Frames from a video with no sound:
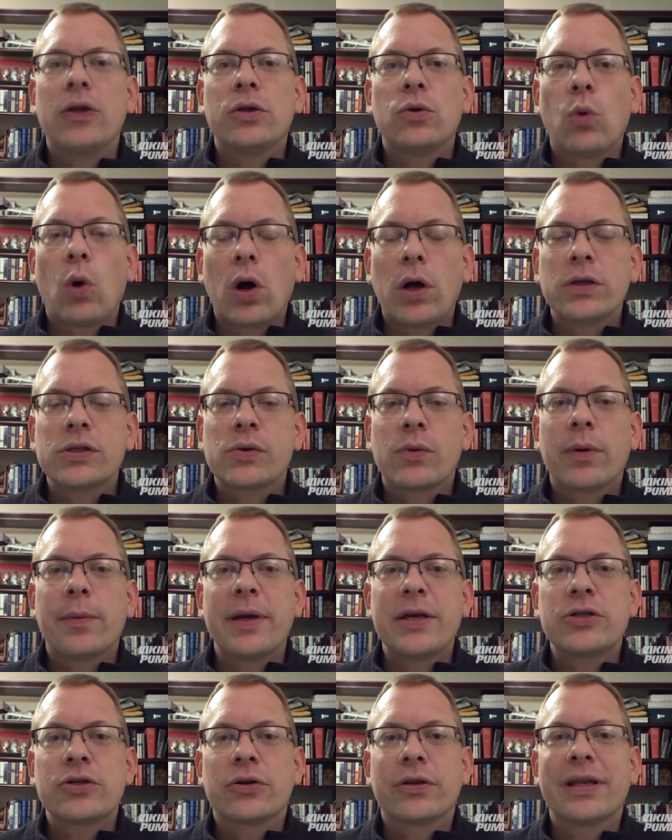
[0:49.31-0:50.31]
You also want
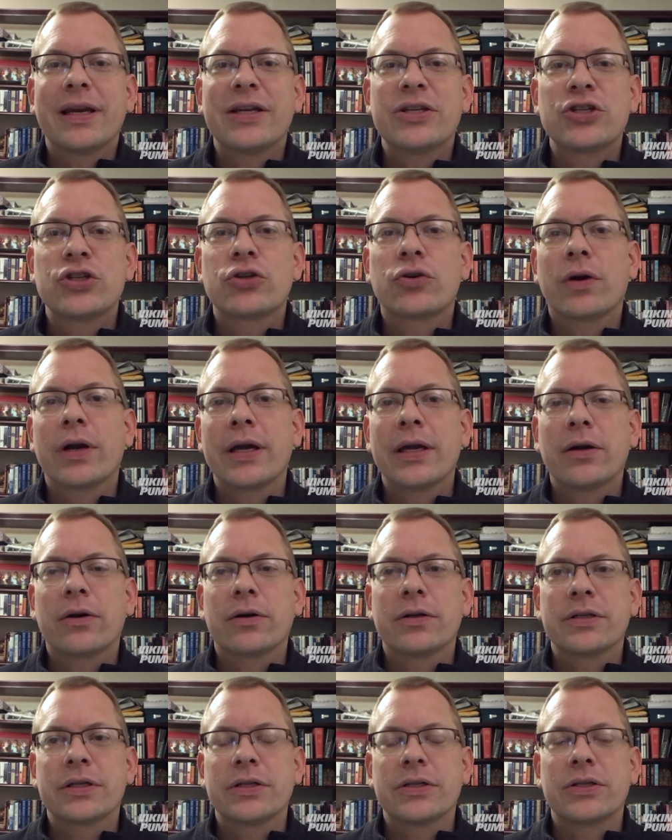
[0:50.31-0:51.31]
to make sure that a strainer is